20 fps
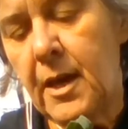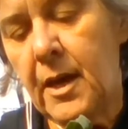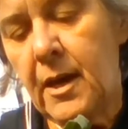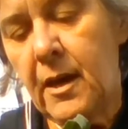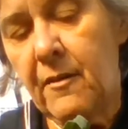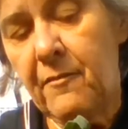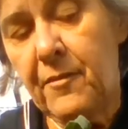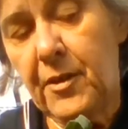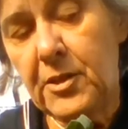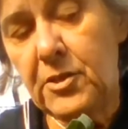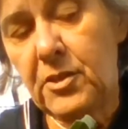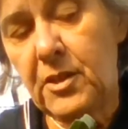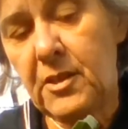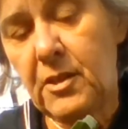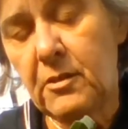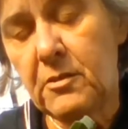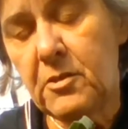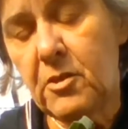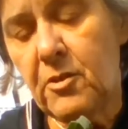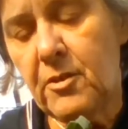Eventually they'll
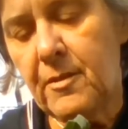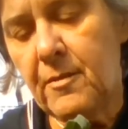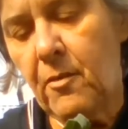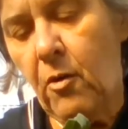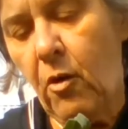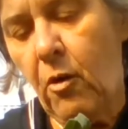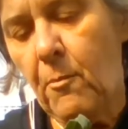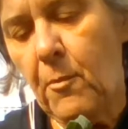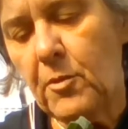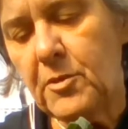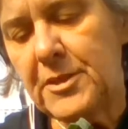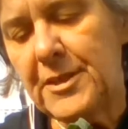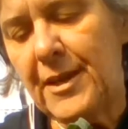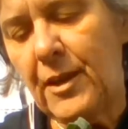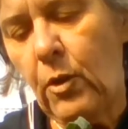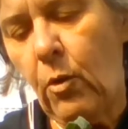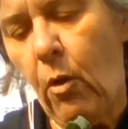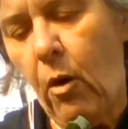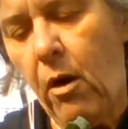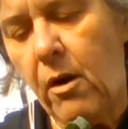turn almost
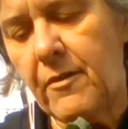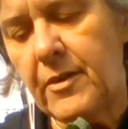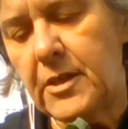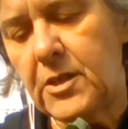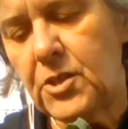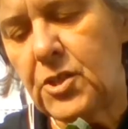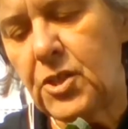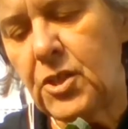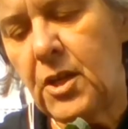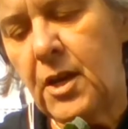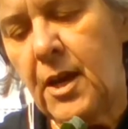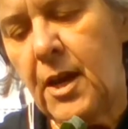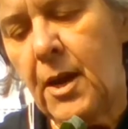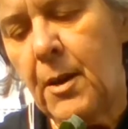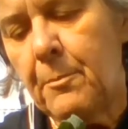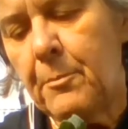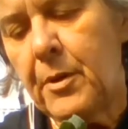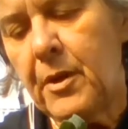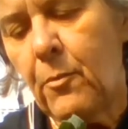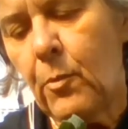yellow-orange,
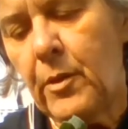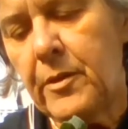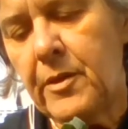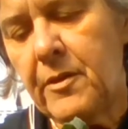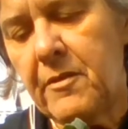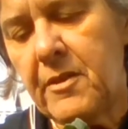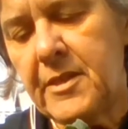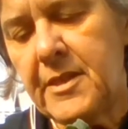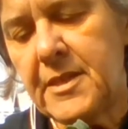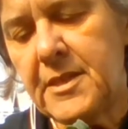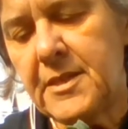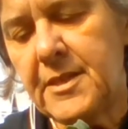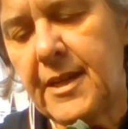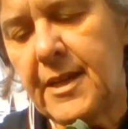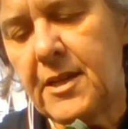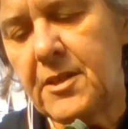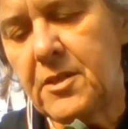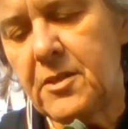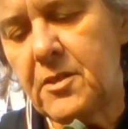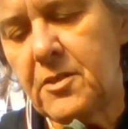but when they're in this
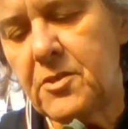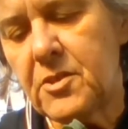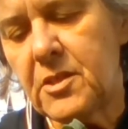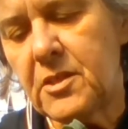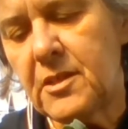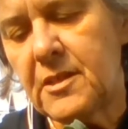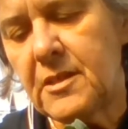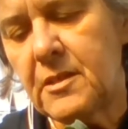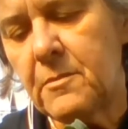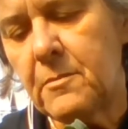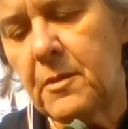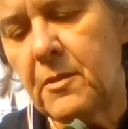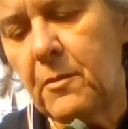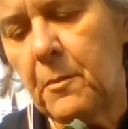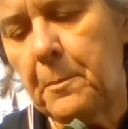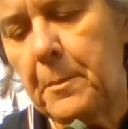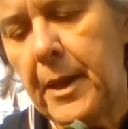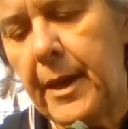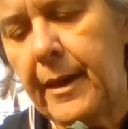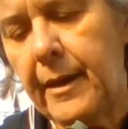stage, they're just this
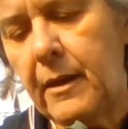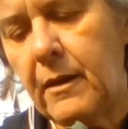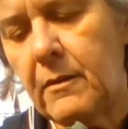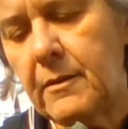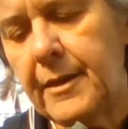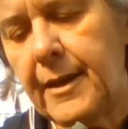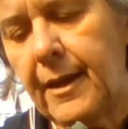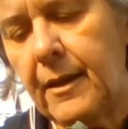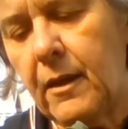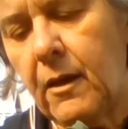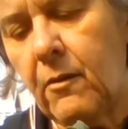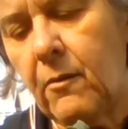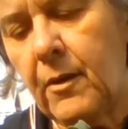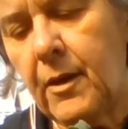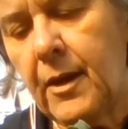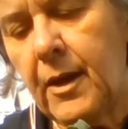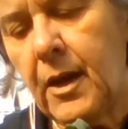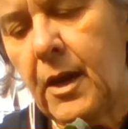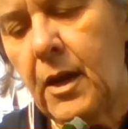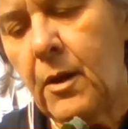pale yellow.
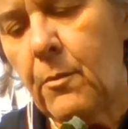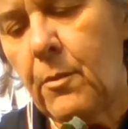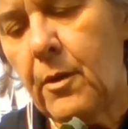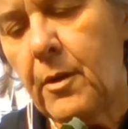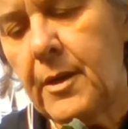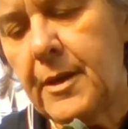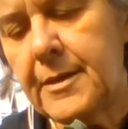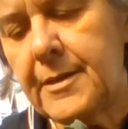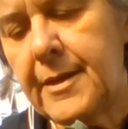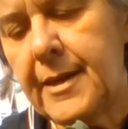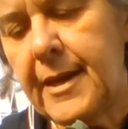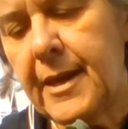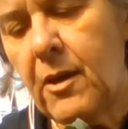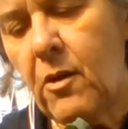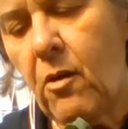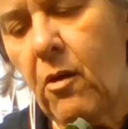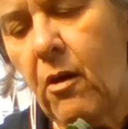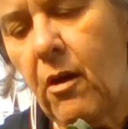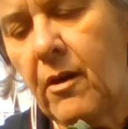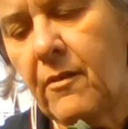We're going to take
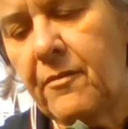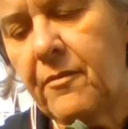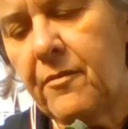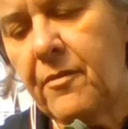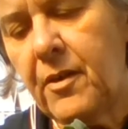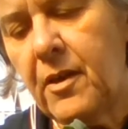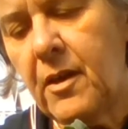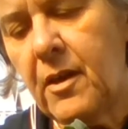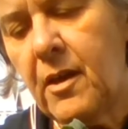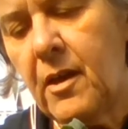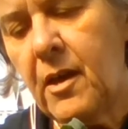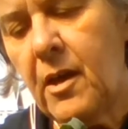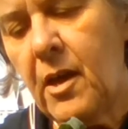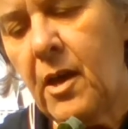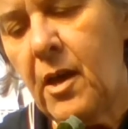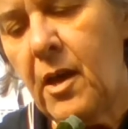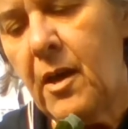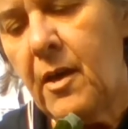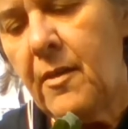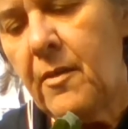off
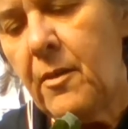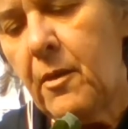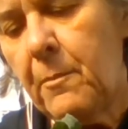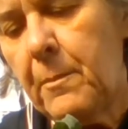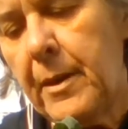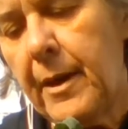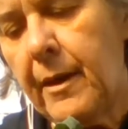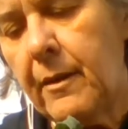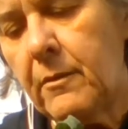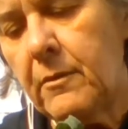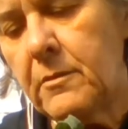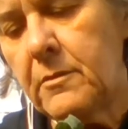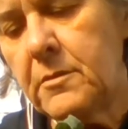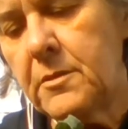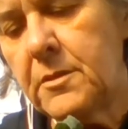the petals.